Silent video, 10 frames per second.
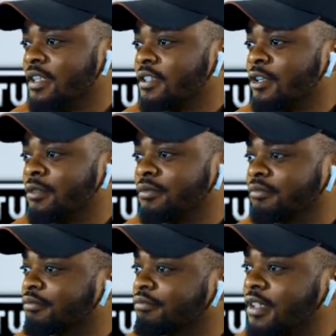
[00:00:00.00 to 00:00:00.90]
So
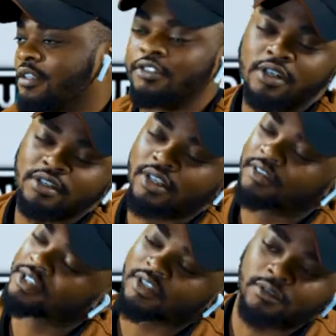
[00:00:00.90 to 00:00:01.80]
it's just the
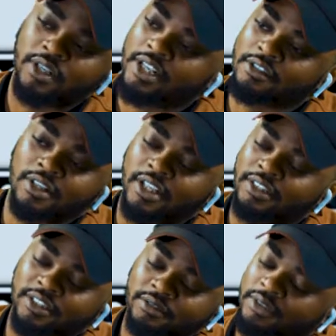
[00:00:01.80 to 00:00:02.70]
grace of God. That's all I
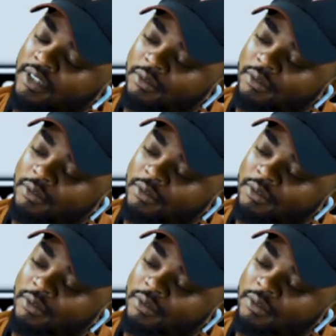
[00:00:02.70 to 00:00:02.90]
can say for now.